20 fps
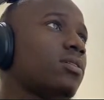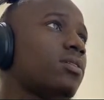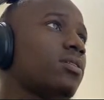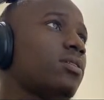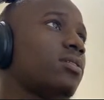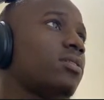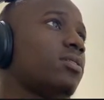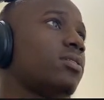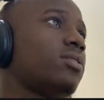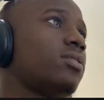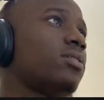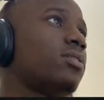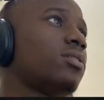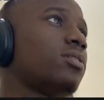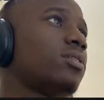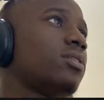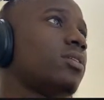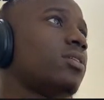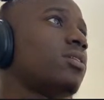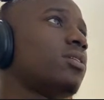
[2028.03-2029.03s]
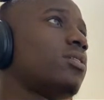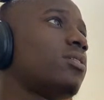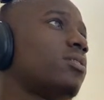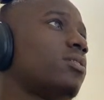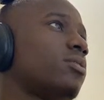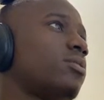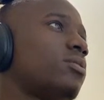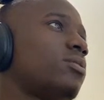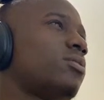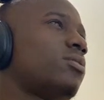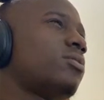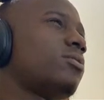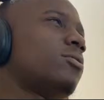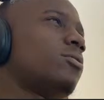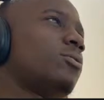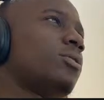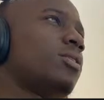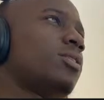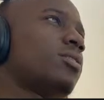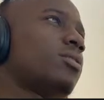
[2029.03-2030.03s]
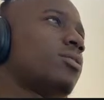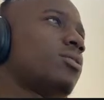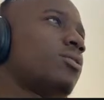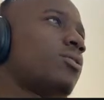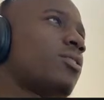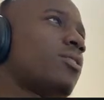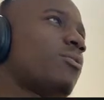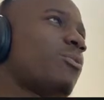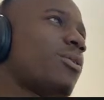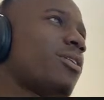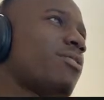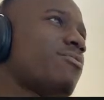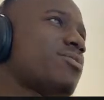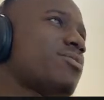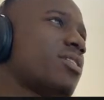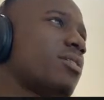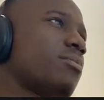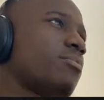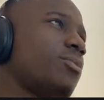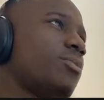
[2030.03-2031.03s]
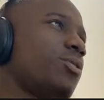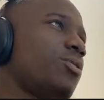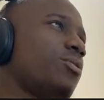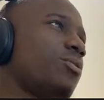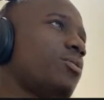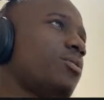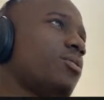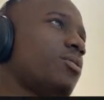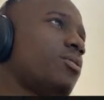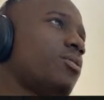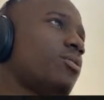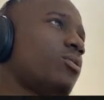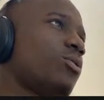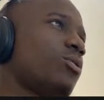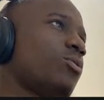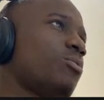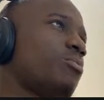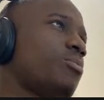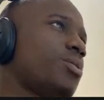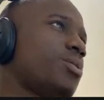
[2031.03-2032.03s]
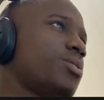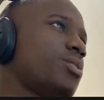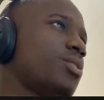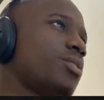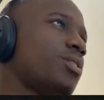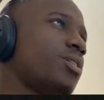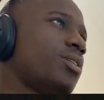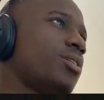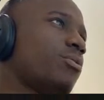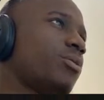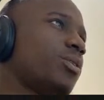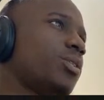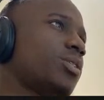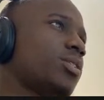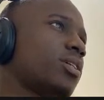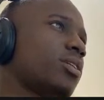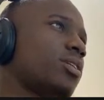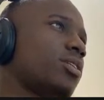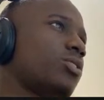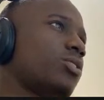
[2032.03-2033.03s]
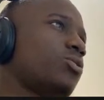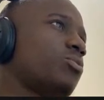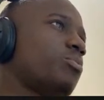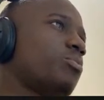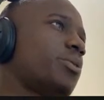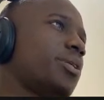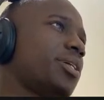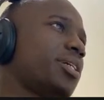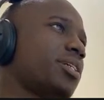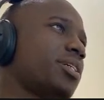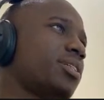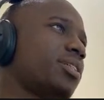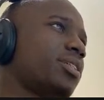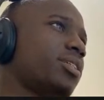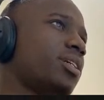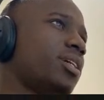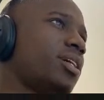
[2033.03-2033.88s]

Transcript: And well, we have some, OBs in here which tended to break us,